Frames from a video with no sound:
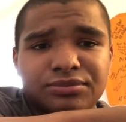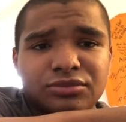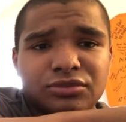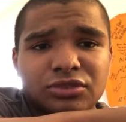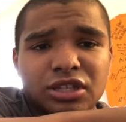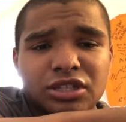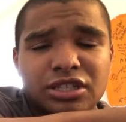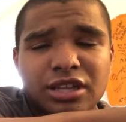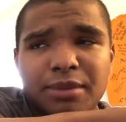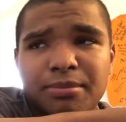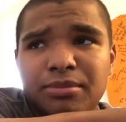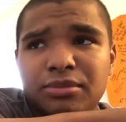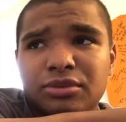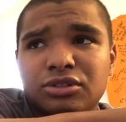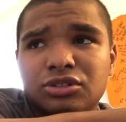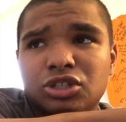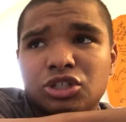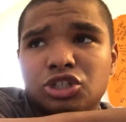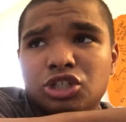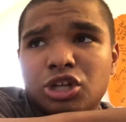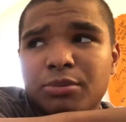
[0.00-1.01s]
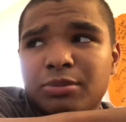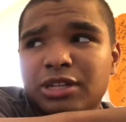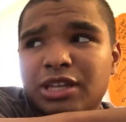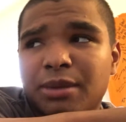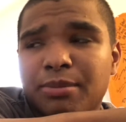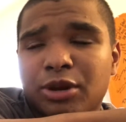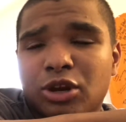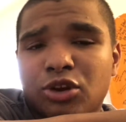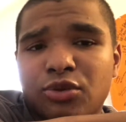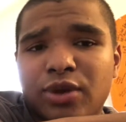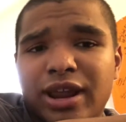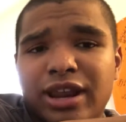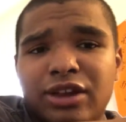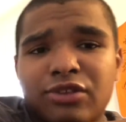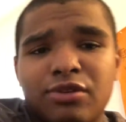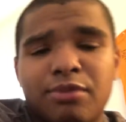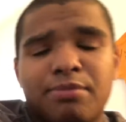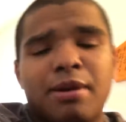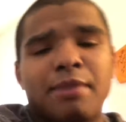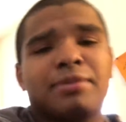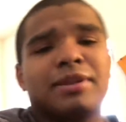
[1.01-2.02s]
the German Democratic
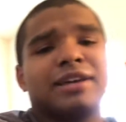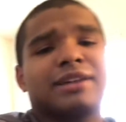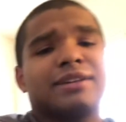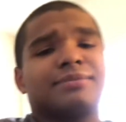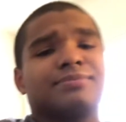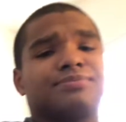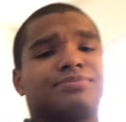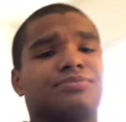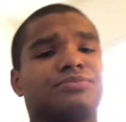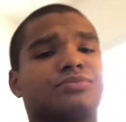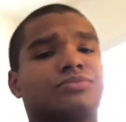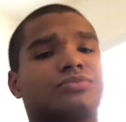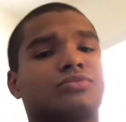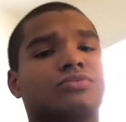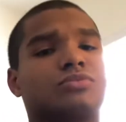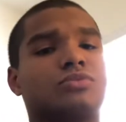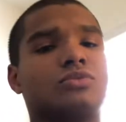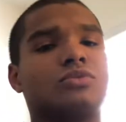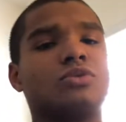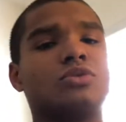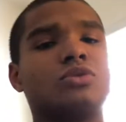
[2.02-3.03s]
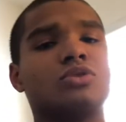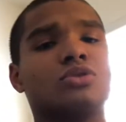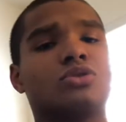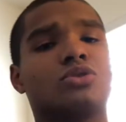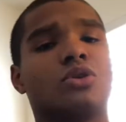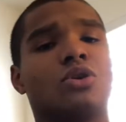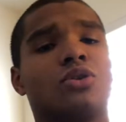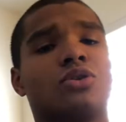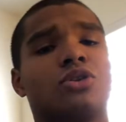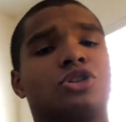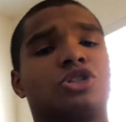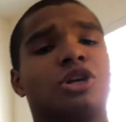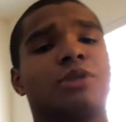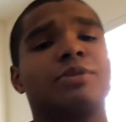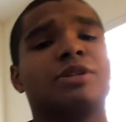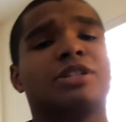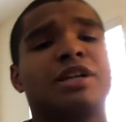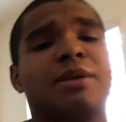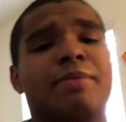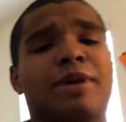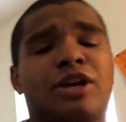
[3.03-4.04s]
Republic. So the
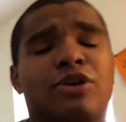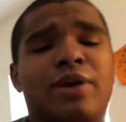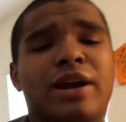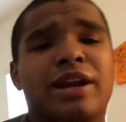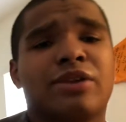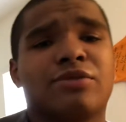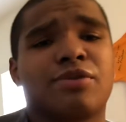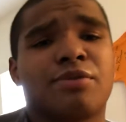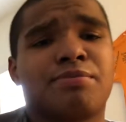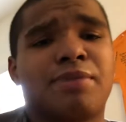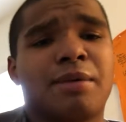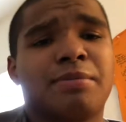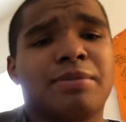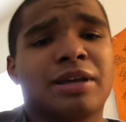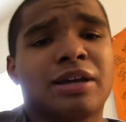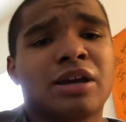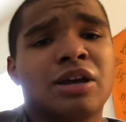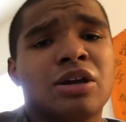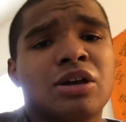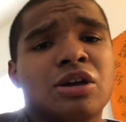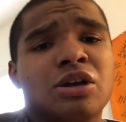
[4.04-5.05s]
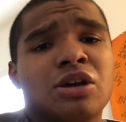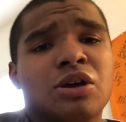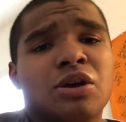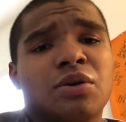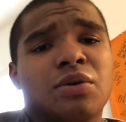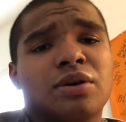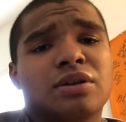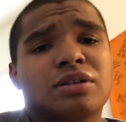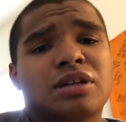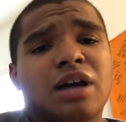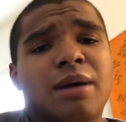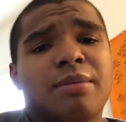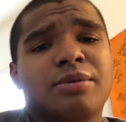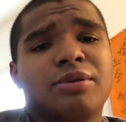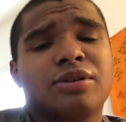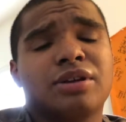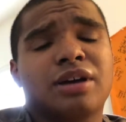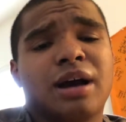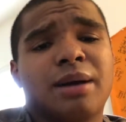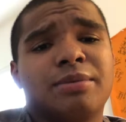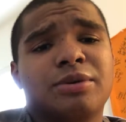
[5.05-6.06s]
German Democratic Republic was
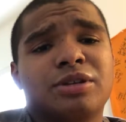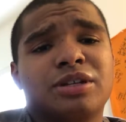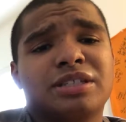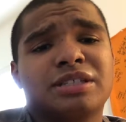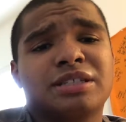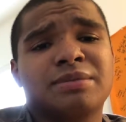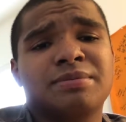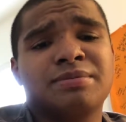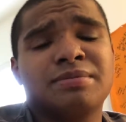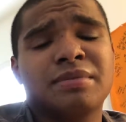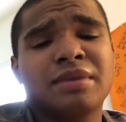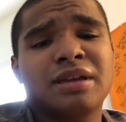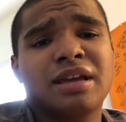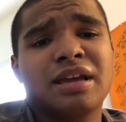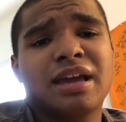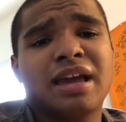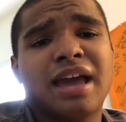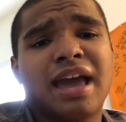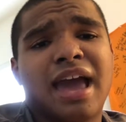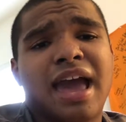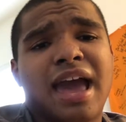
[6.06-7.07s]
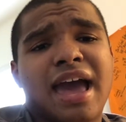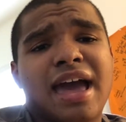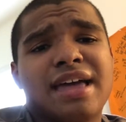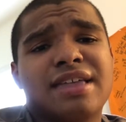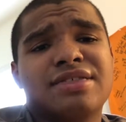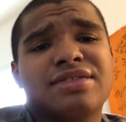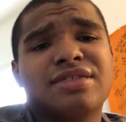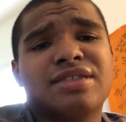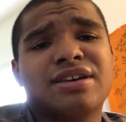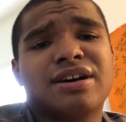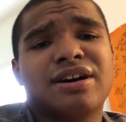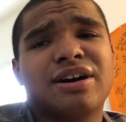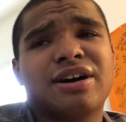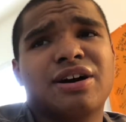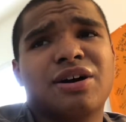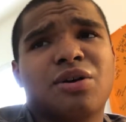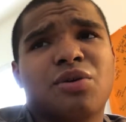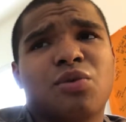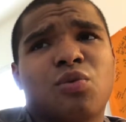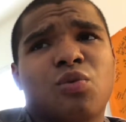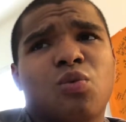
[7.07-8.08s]
communism, and
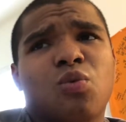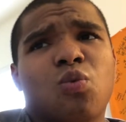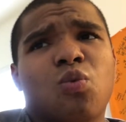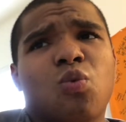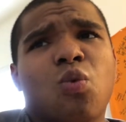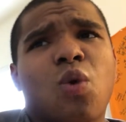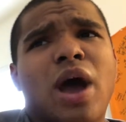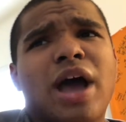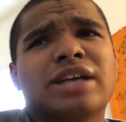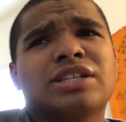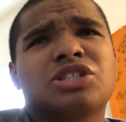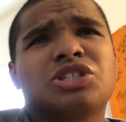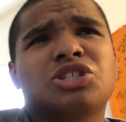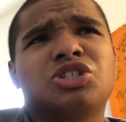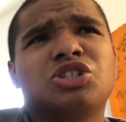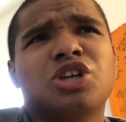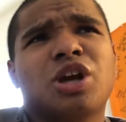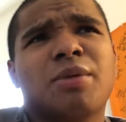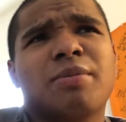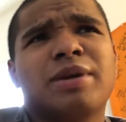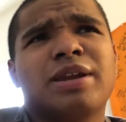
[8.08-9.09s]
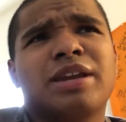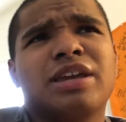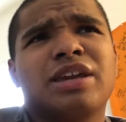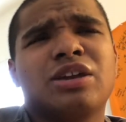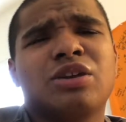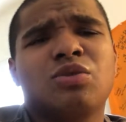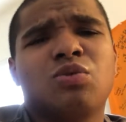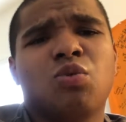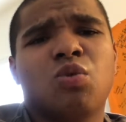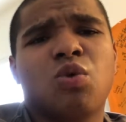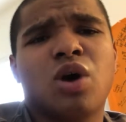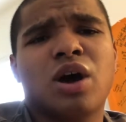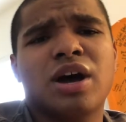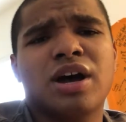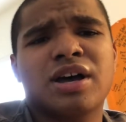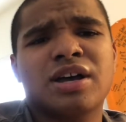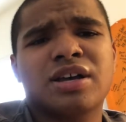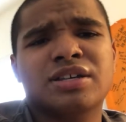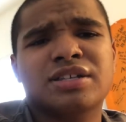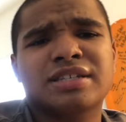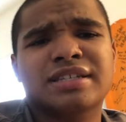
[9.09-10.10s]
West Germany
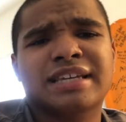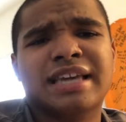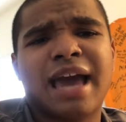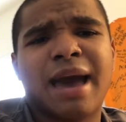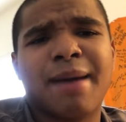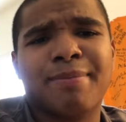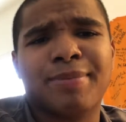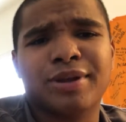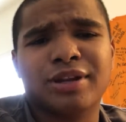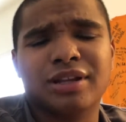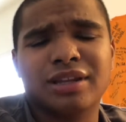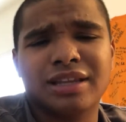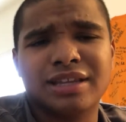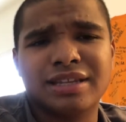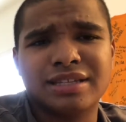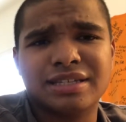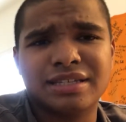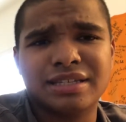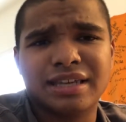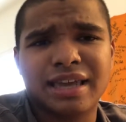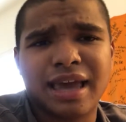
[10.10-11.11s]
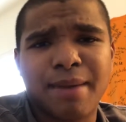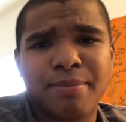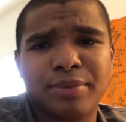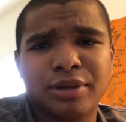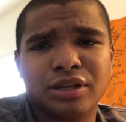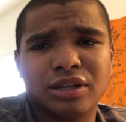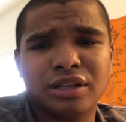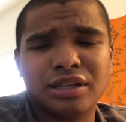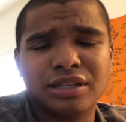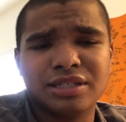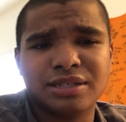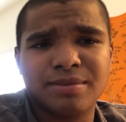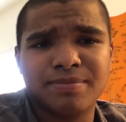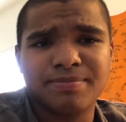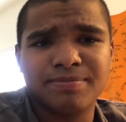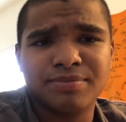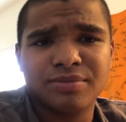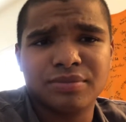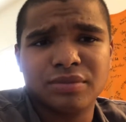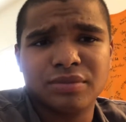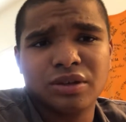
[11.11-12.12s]
was capitalism.
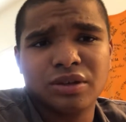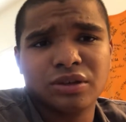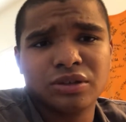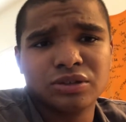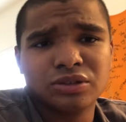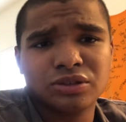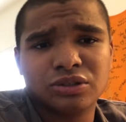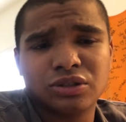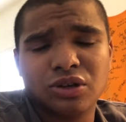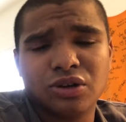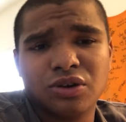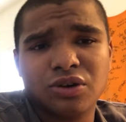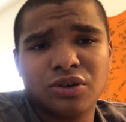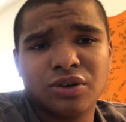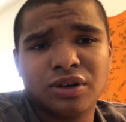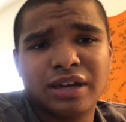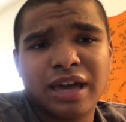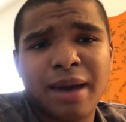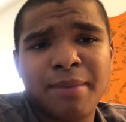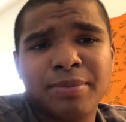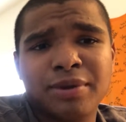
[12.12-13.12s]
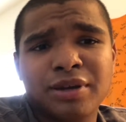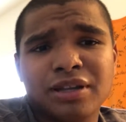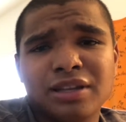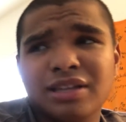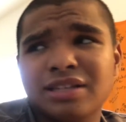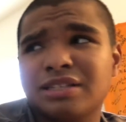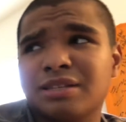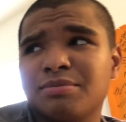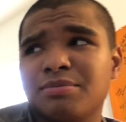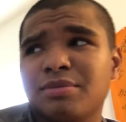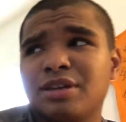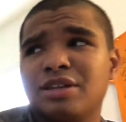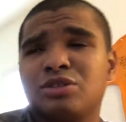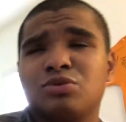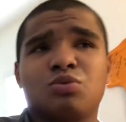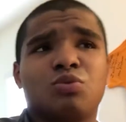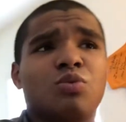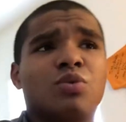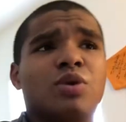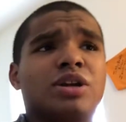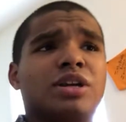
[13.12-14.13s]
So capitalism is
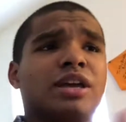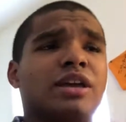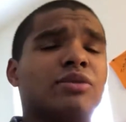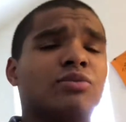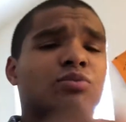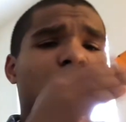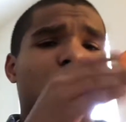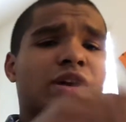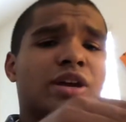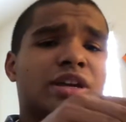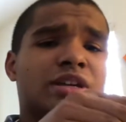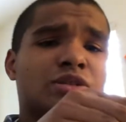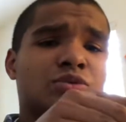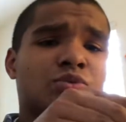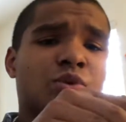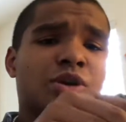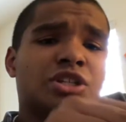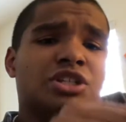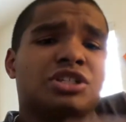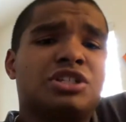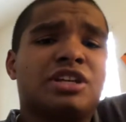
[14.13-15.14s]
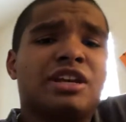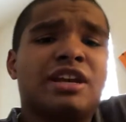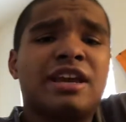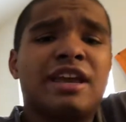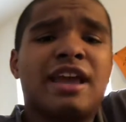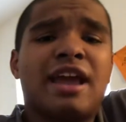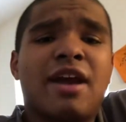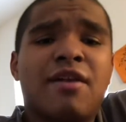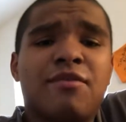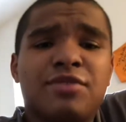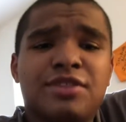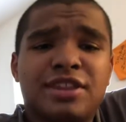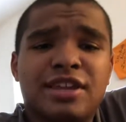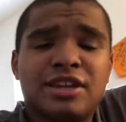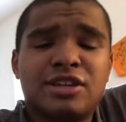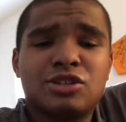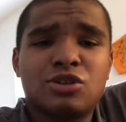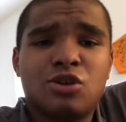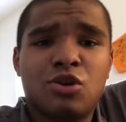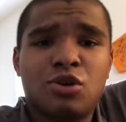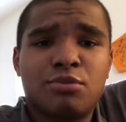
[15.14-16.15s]
which everything
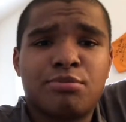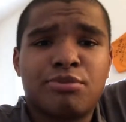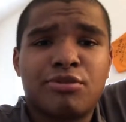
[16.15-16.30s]
is owned